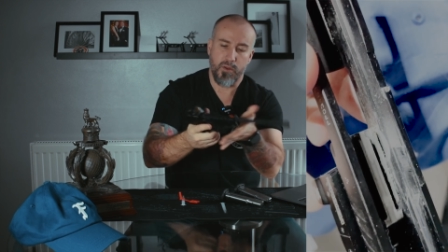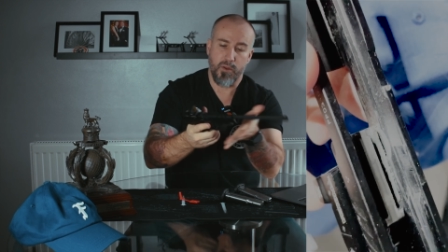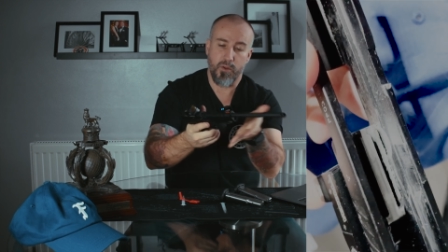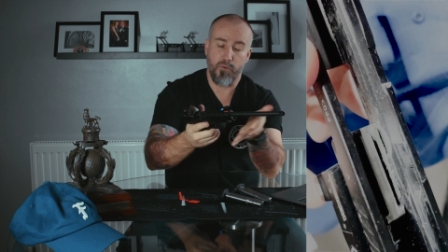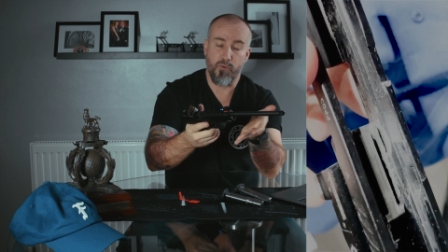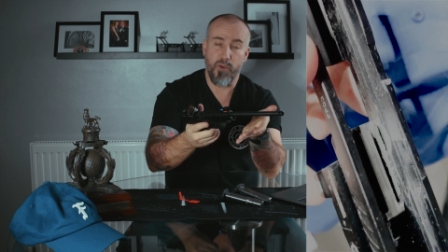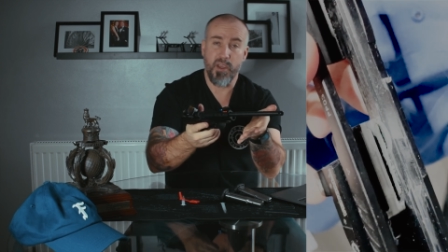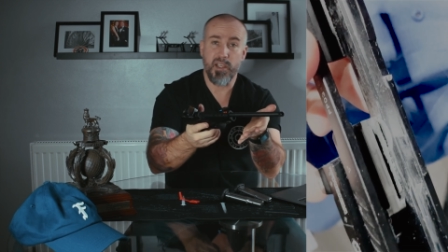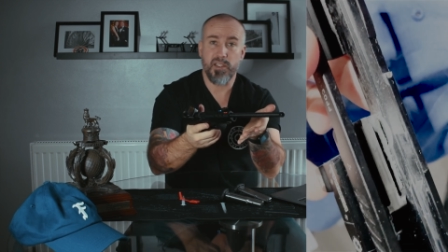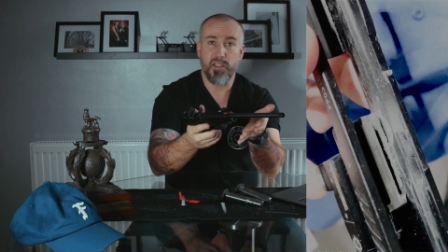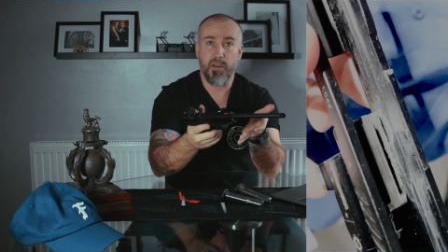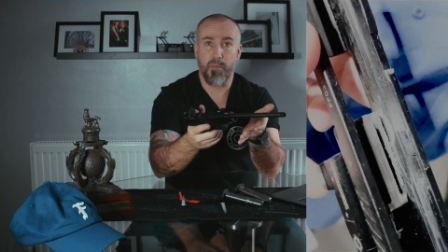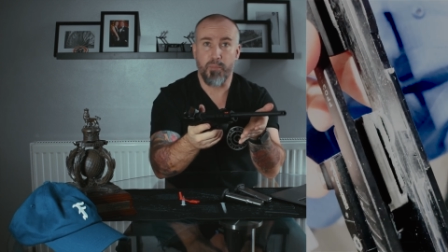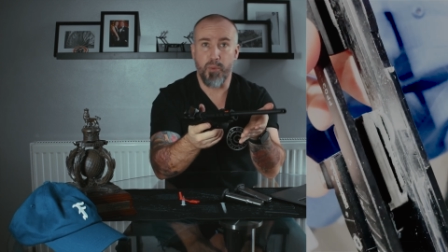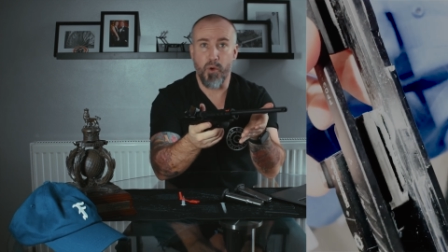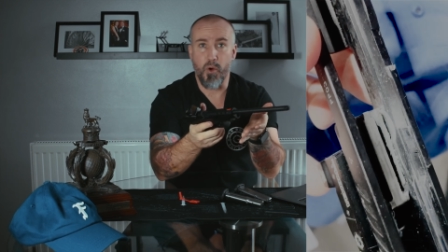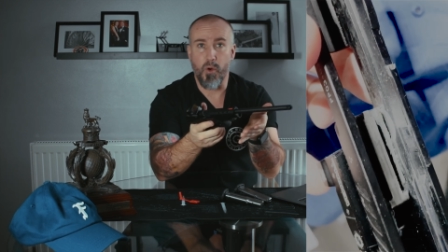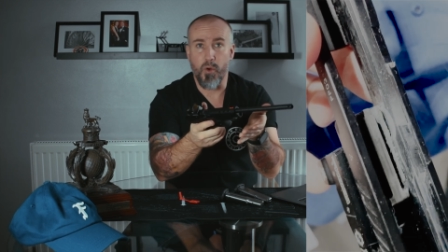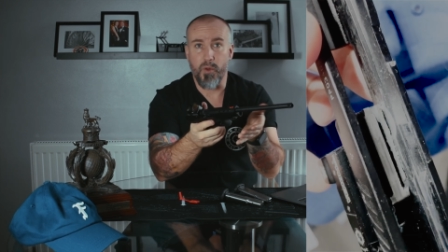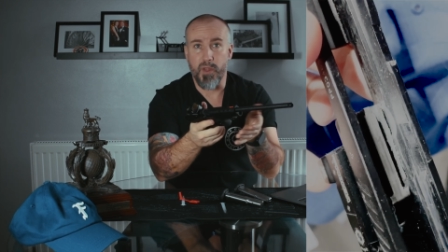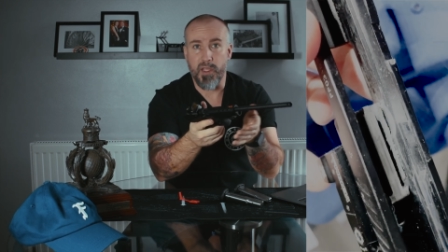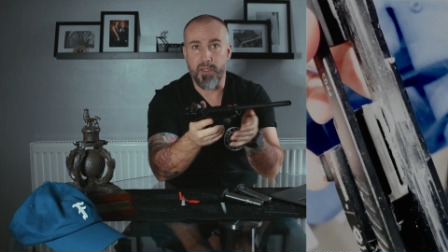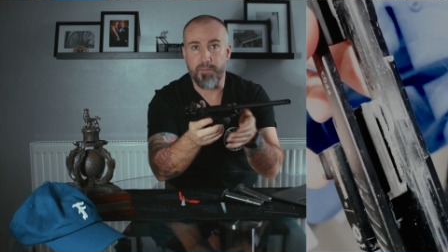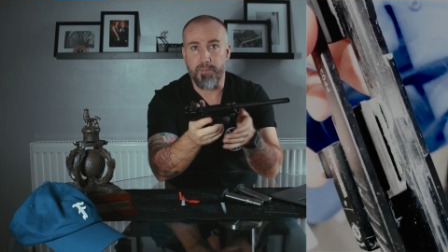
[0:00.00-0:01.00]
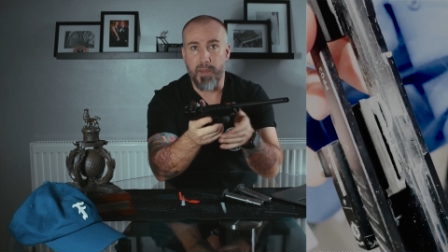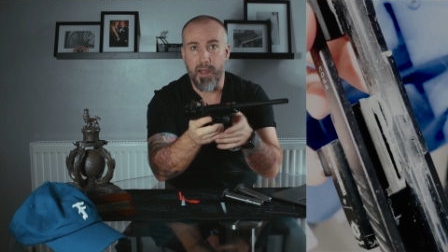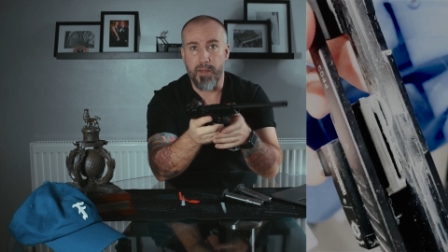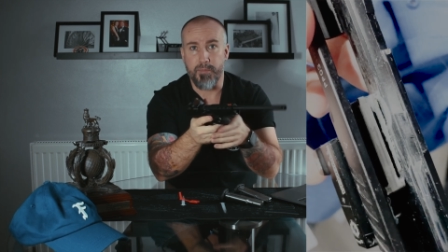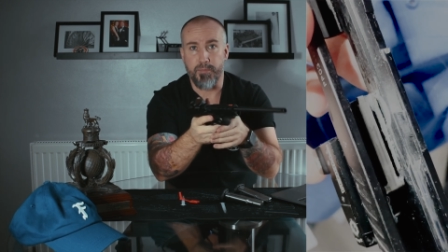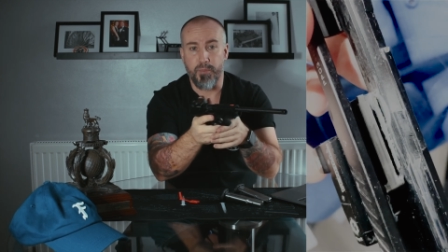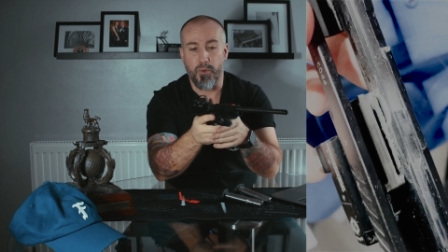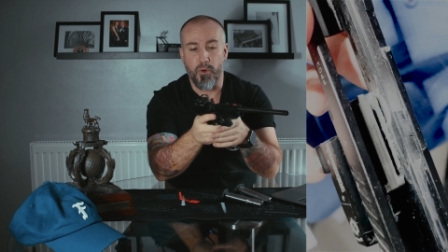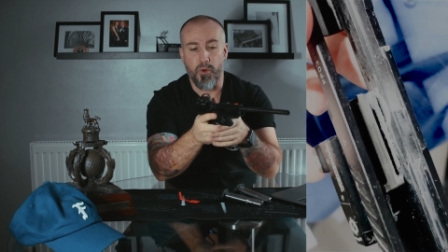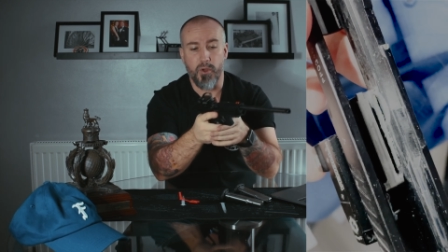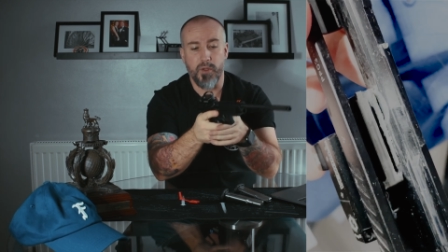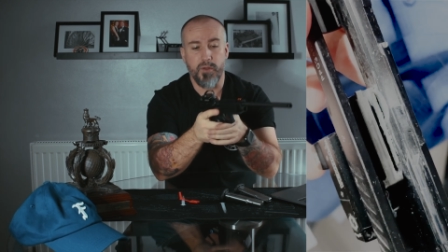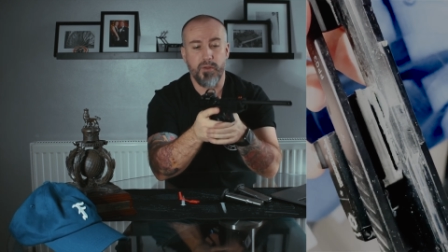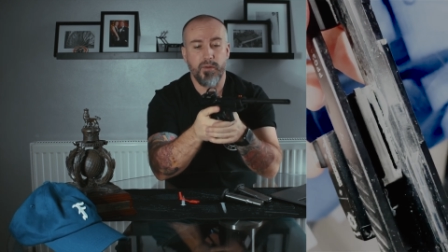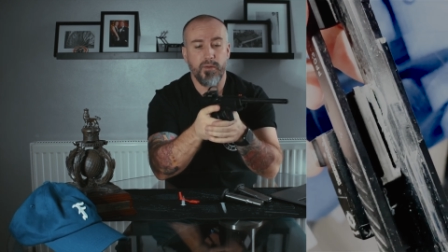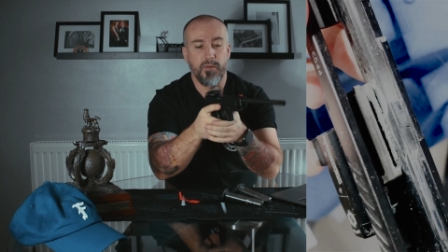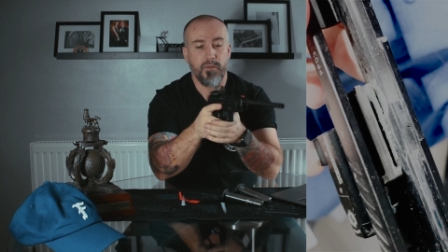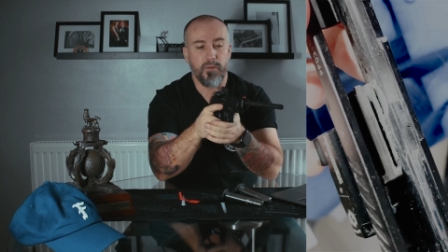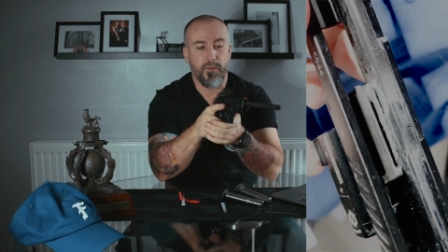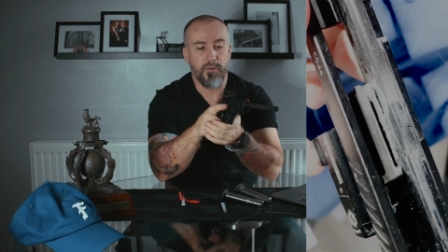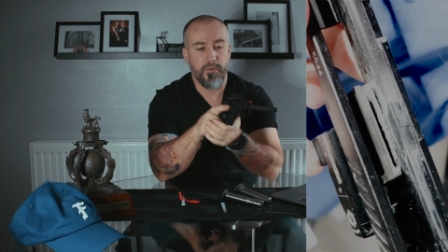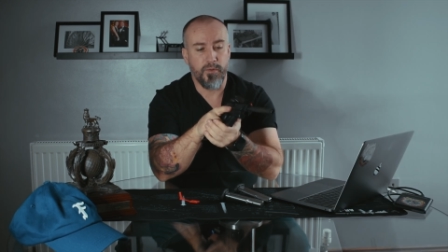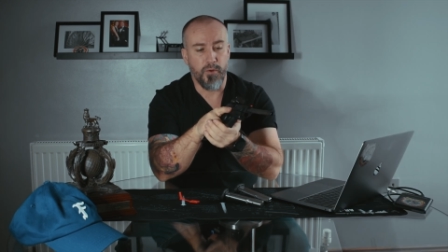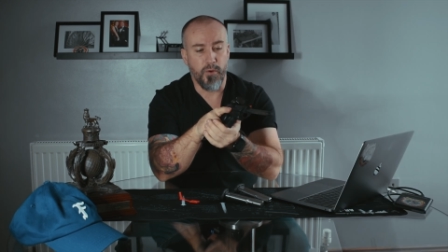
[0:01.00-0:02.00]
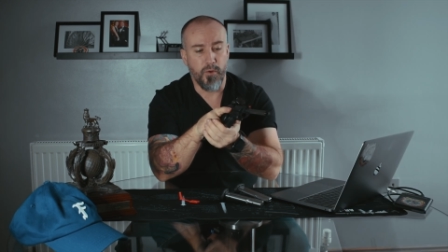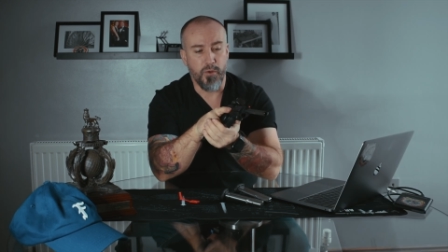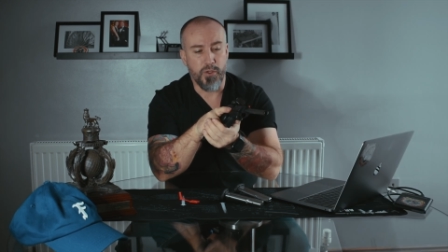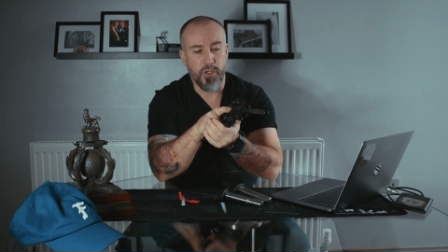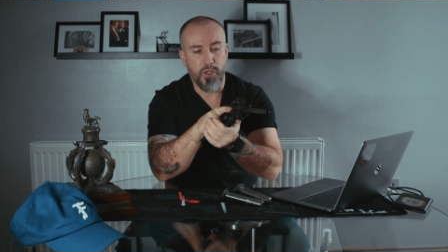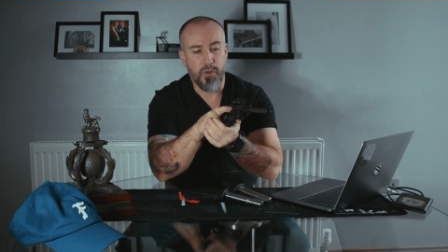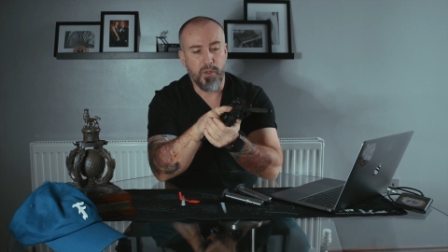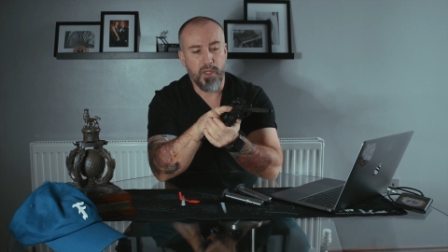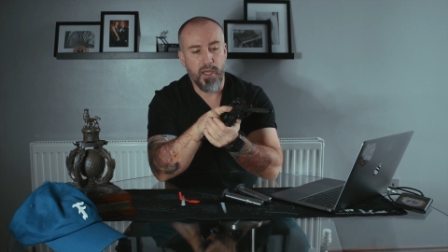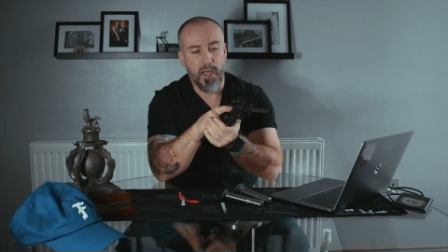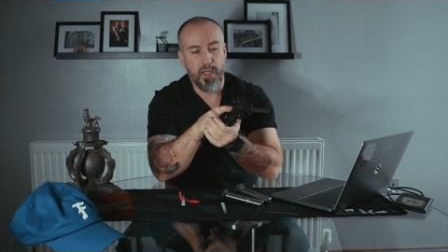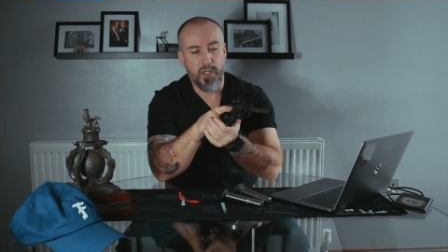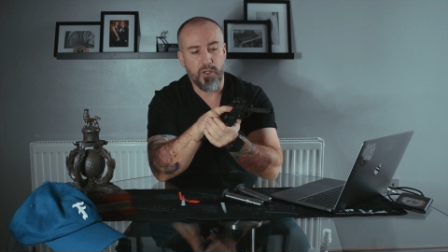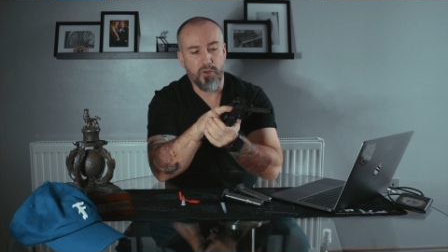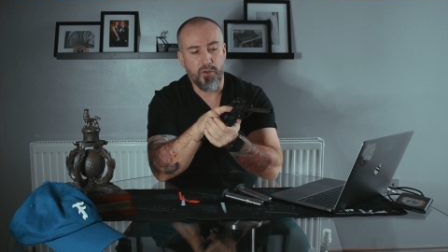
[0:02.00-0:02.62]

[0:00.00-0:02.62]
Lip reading: reason I bought this bad boy for UK